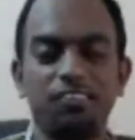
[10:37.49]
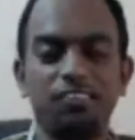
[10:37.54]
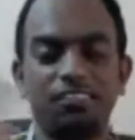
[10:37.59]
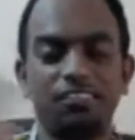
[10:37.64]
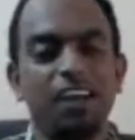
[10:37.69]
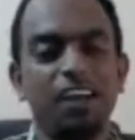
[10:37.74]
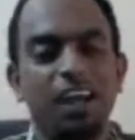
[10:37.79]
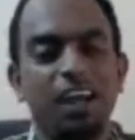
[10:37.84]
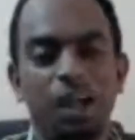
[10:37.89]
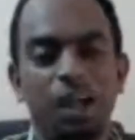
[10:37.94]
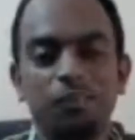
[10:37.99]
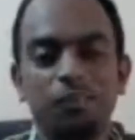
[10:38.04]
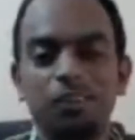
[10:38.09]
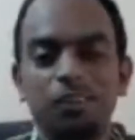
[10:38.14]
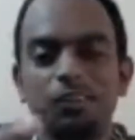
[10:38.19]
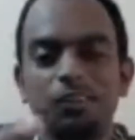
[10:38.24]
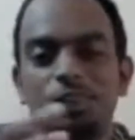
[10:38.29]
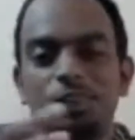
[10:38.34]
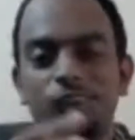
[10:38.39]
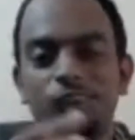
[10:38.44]
I'm giving you
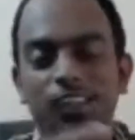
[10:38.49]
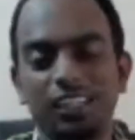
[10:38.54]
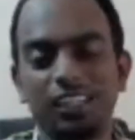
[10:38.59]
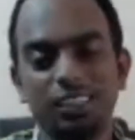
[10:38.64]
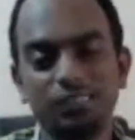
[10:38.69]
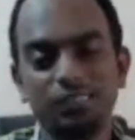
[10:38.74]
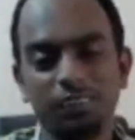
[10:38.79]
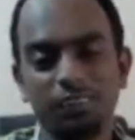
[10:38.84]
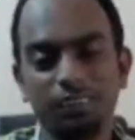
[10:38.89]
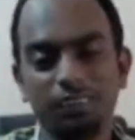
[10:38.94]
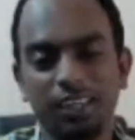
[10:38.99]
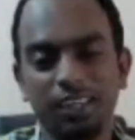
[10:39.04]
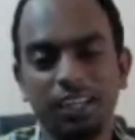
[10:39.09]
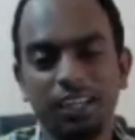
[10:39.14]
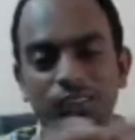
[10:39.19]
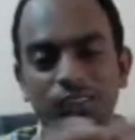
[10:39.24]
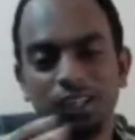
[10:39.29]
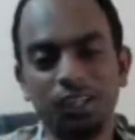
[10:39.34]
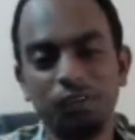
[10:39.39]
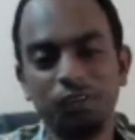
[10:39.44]
10 GB of data, so and
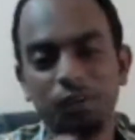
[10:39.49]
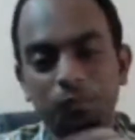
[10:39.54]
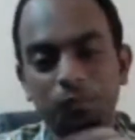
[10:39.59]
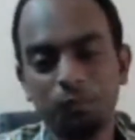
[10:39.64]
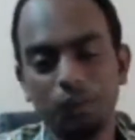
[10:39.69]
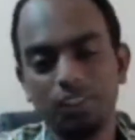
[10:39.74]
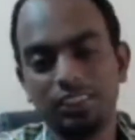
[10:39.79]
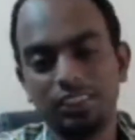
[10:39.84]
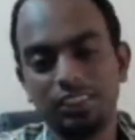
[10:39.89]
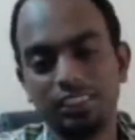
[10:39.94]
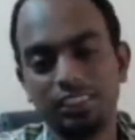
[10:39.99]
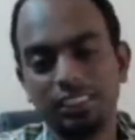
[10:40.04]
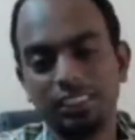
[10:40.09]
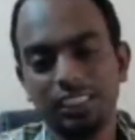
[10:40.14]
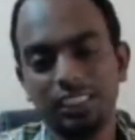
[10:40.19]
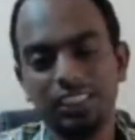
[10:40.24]
you are processing it,